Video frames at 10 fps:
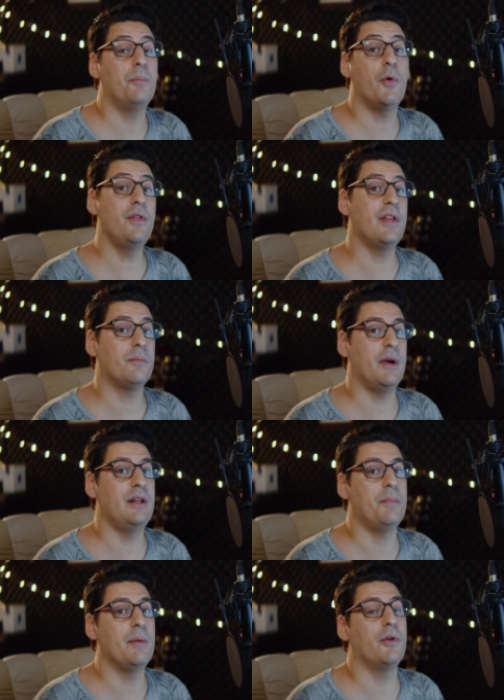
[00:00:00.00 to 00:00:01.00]
A point that
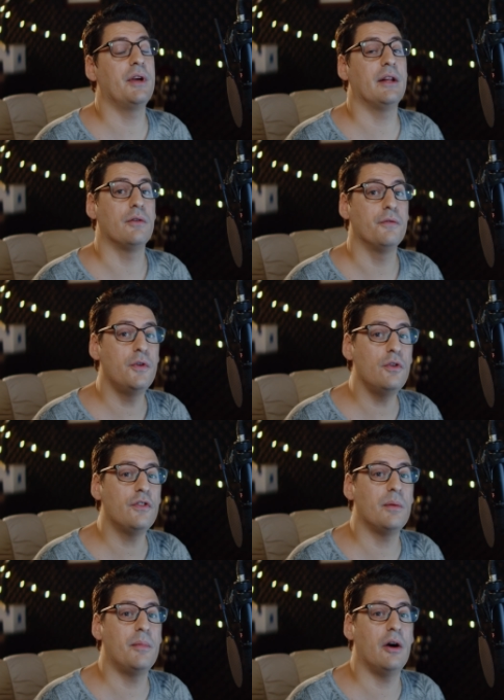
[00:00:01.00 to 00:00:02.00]
many people get
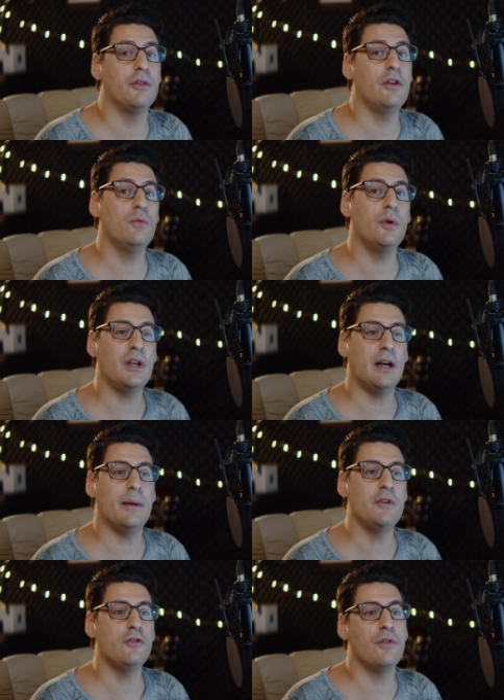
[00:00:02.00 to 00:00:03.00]
confused about is what
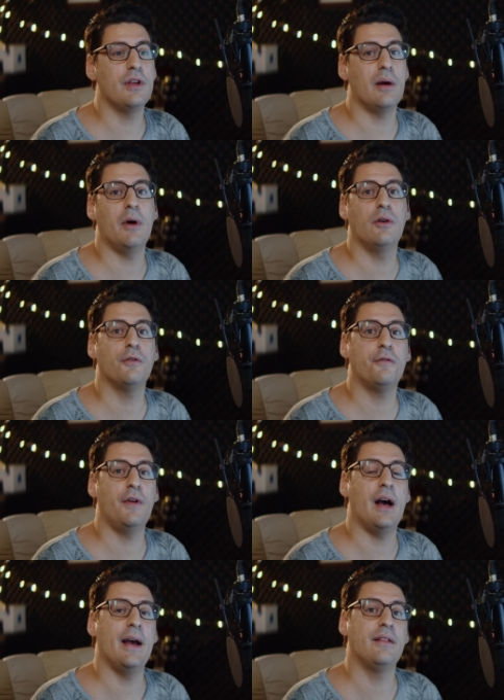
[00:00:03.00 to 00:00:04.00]
happens to the amount of
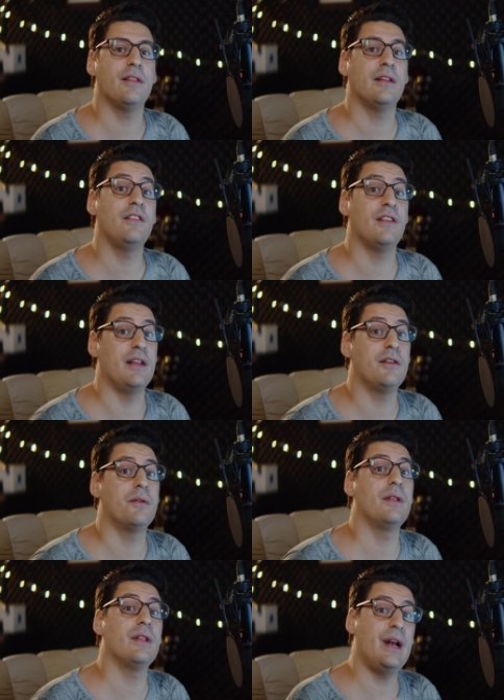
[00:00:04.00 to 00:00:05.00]
light that is entering the